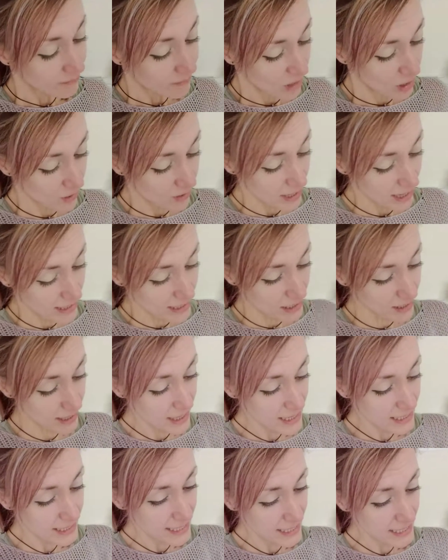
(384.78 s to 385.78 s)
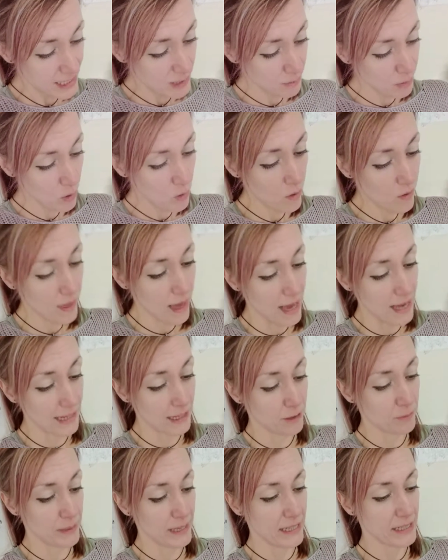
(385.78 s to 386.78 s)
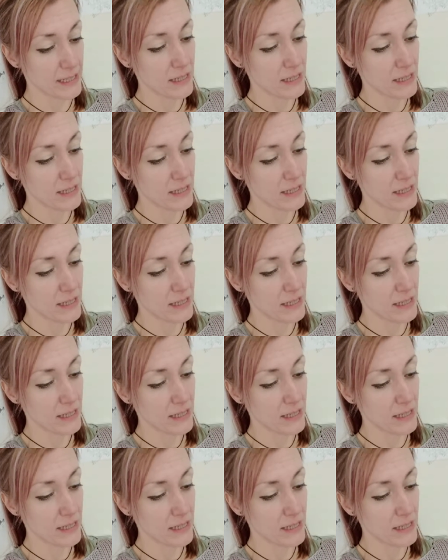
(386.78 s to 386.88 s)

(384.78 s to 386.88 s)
Okay, so let's explore that a little bit.